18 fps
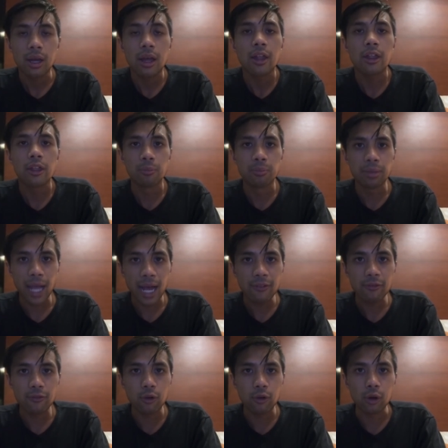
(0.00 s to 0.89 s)
The
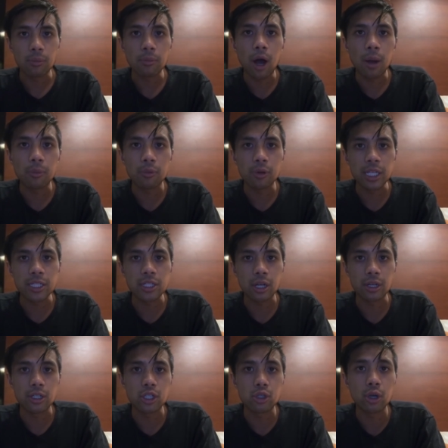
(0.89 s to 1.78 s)
platform operates
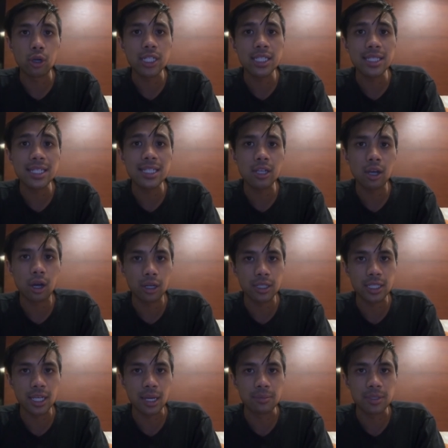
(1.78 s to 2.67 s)
on a trustless
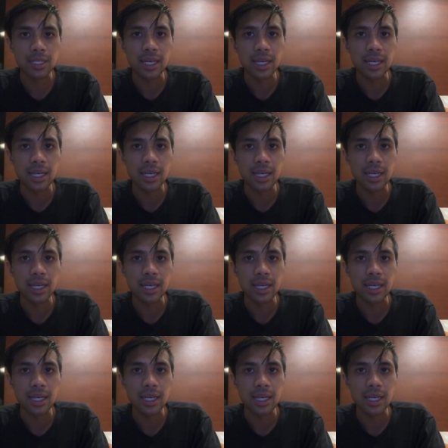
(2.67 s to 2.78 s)
concept,